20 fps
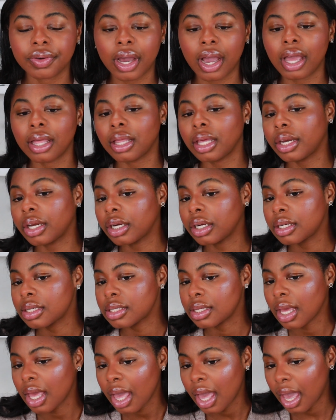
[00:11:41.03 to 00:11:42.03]

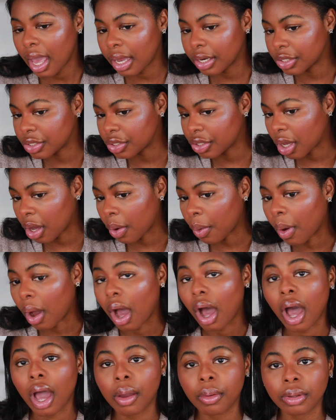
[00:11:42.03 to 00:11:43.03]
highlighters, and so
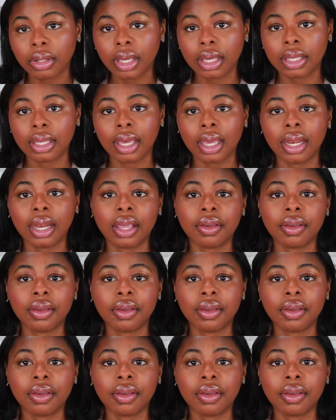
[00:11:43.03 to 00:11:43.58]
I would like it.